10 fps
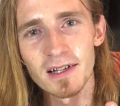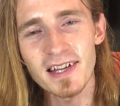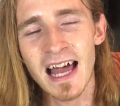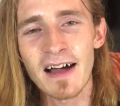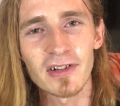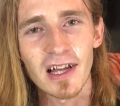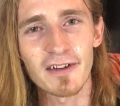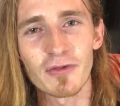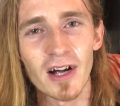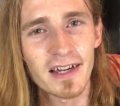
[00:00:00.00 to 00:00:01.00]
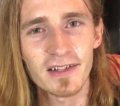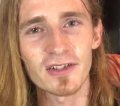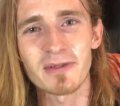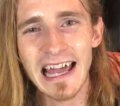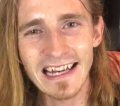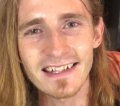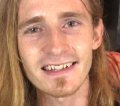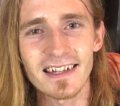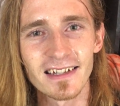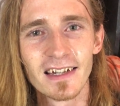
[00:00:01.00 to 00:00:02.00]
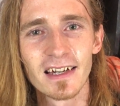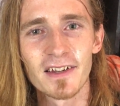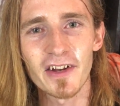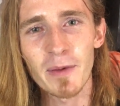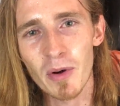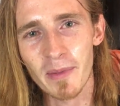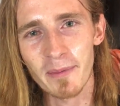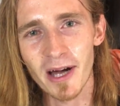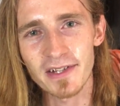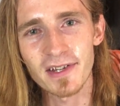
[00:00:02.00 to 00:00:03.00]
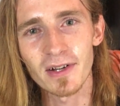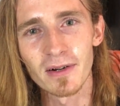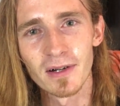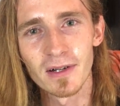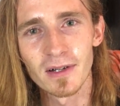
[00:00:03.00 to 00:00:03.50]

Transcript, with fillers: to have a life where I can do anything that I put my mind to.